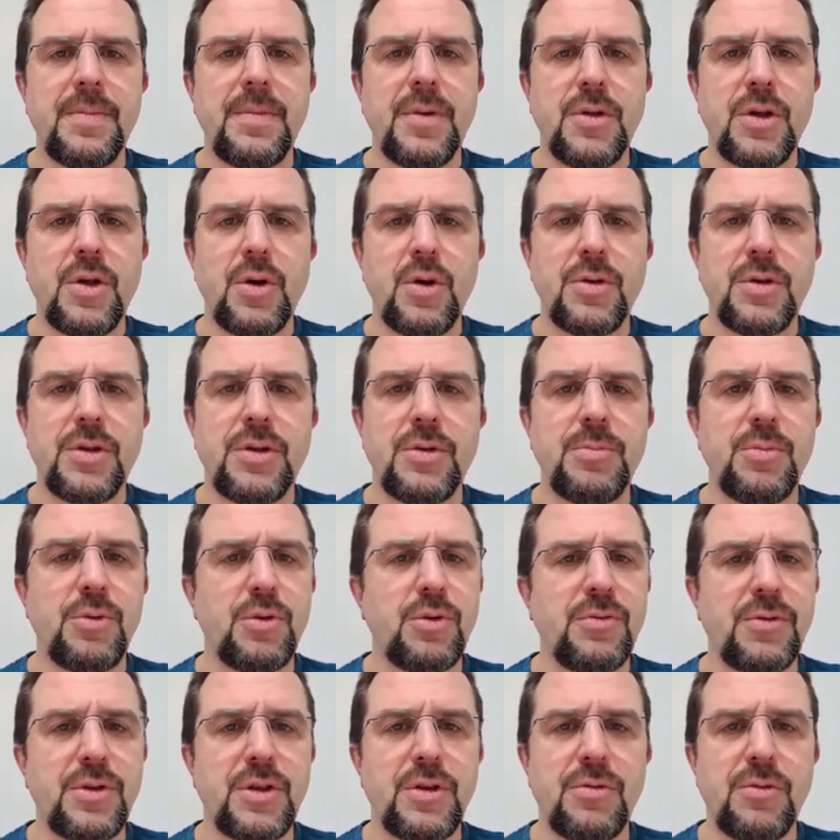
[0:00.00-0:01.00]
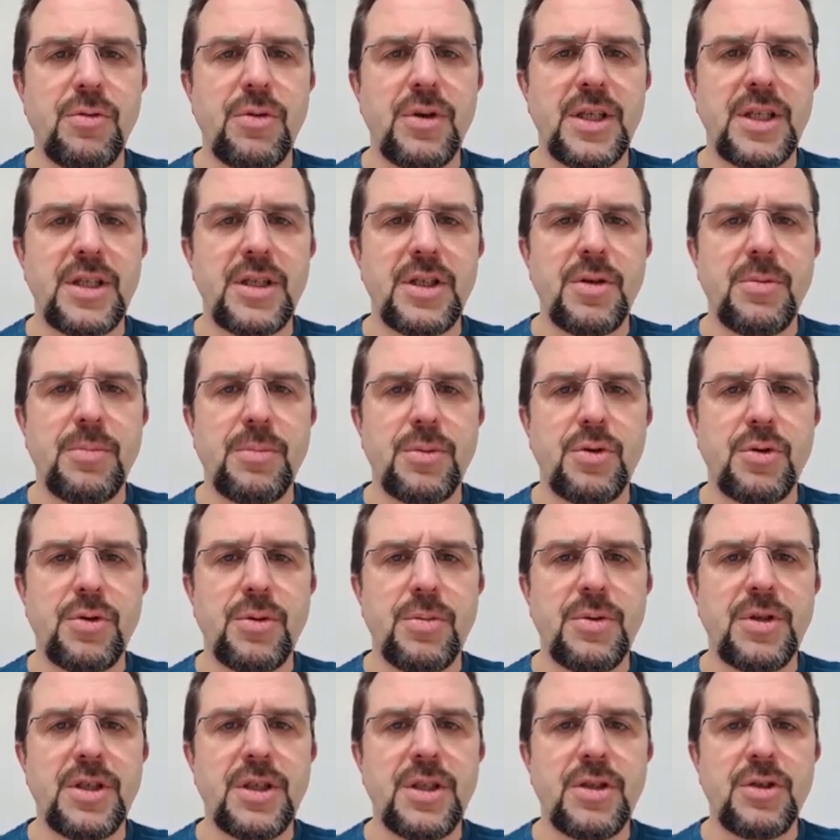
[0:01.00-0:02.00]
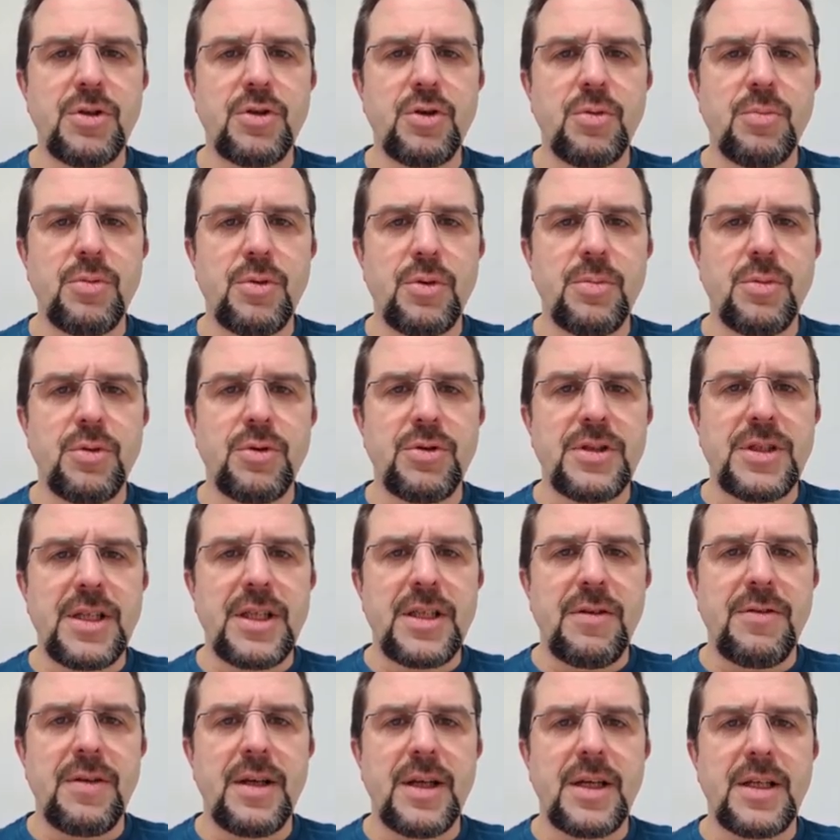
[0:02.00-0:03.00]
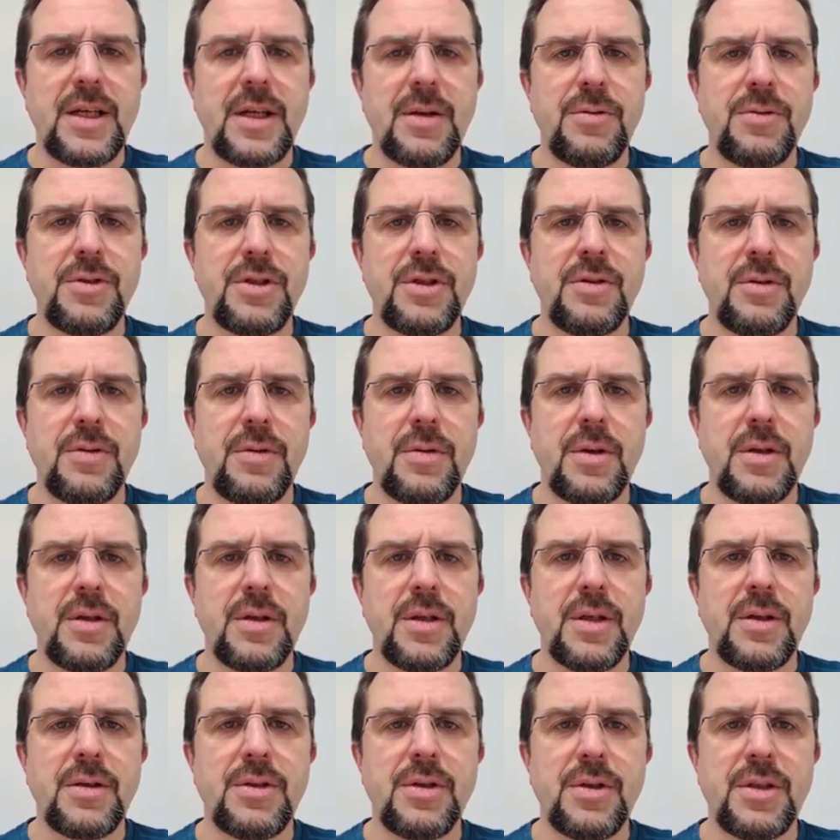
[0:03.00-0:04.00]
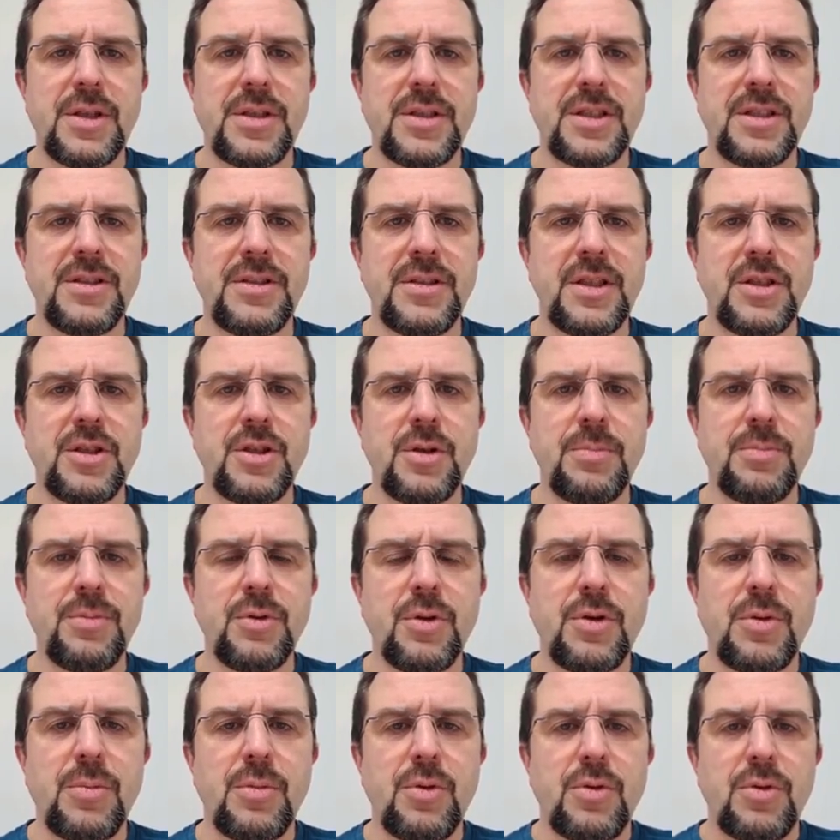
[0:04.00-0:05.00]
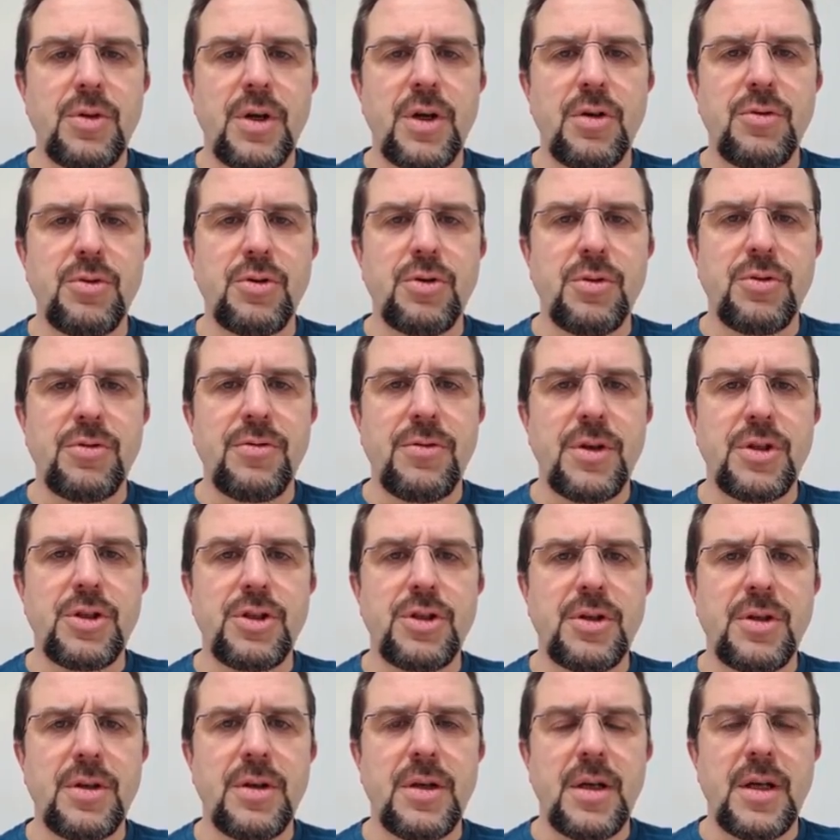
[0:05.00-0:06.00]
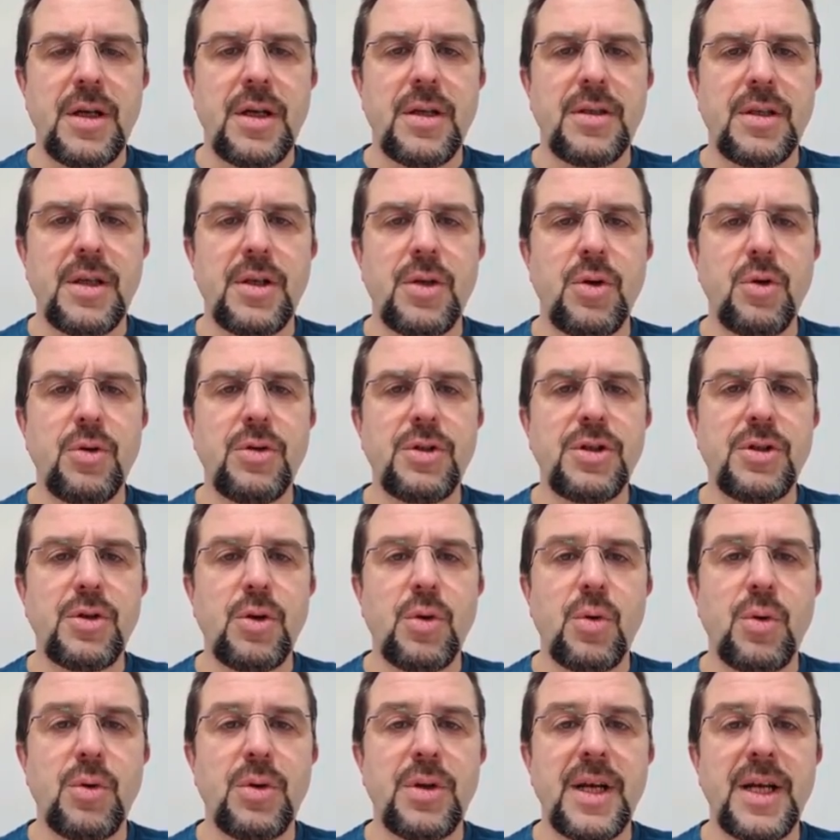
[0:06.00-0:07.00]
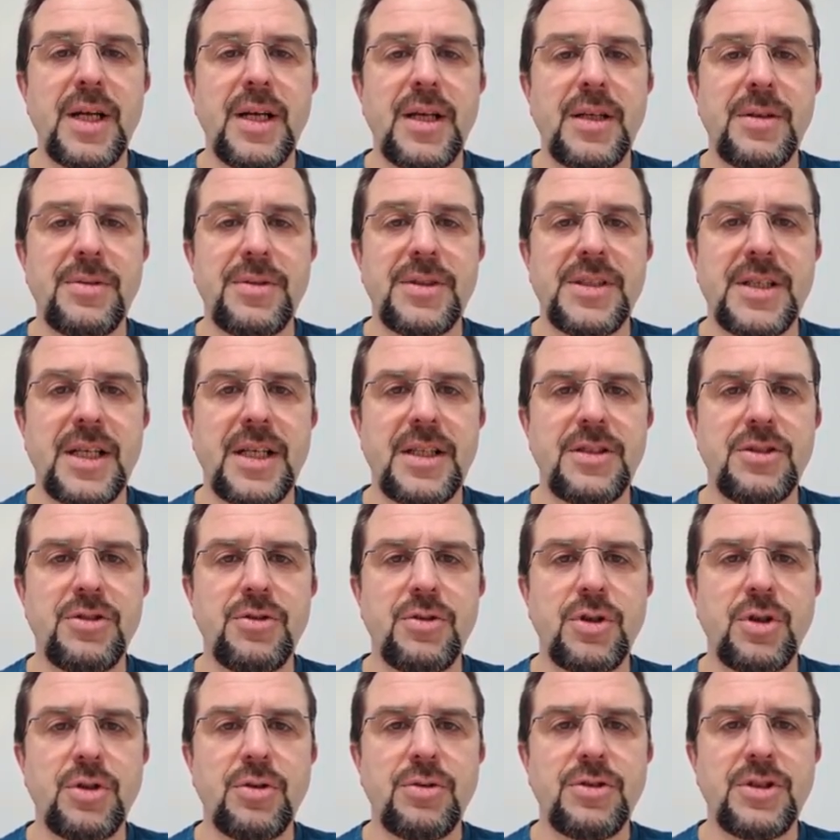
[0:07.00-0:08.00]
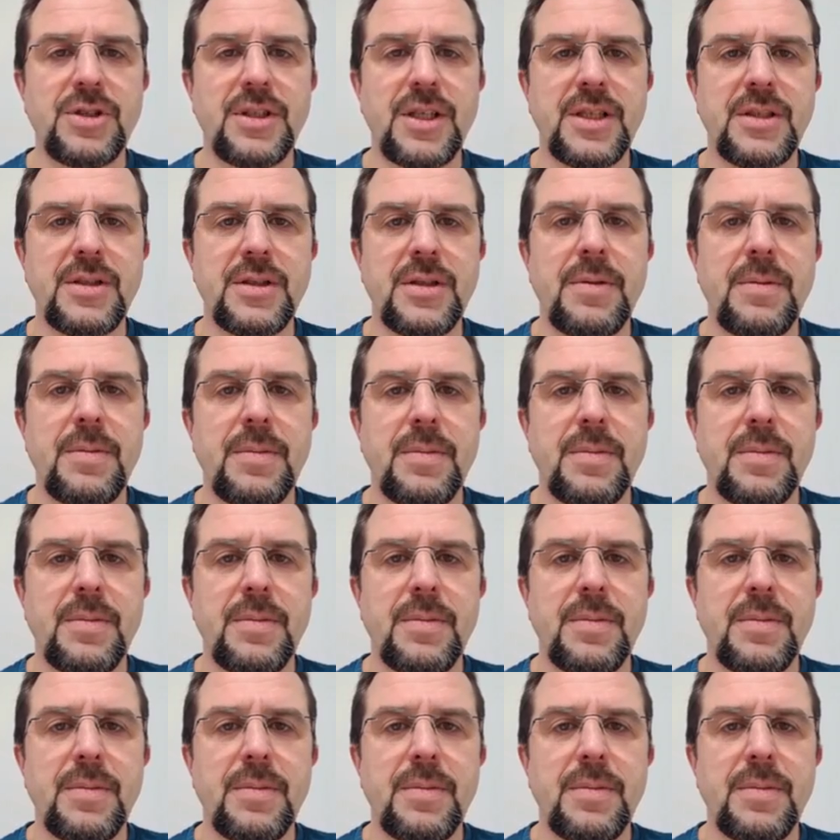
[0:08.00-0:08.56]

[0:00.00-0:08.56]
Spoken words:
The authors prove that for any computably enumerable set of LLMs, there exists a computable ground truth function that causes all LLM states to hallucinate.